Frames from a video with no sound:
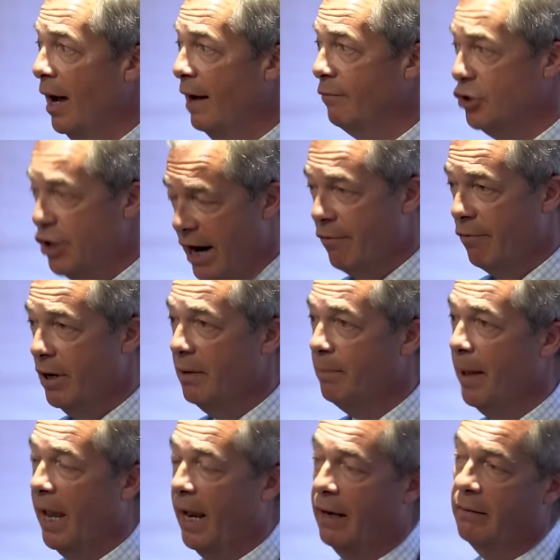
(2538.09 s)
have generally
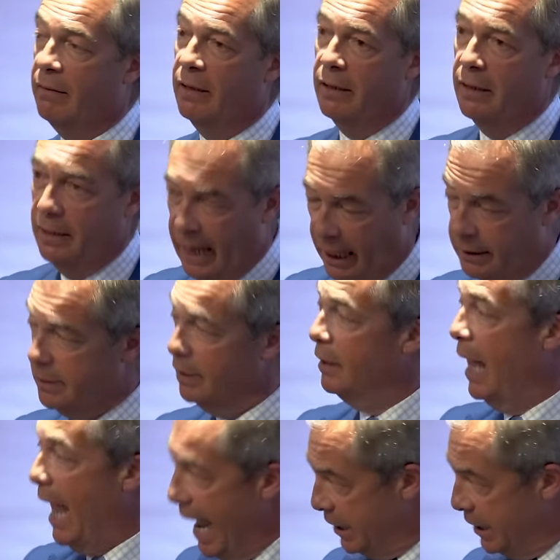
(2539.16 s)
been London